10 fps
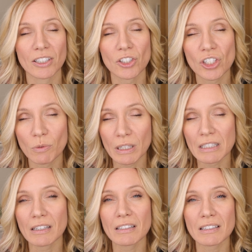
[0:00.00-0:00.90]
and she
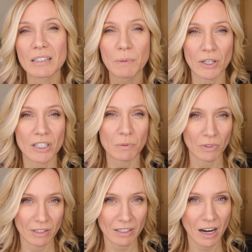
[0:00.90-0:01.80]
wasn't as experienced
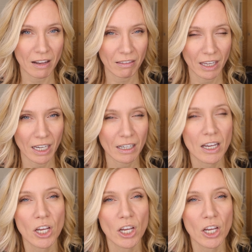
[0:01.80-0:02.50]
with this kind of thing,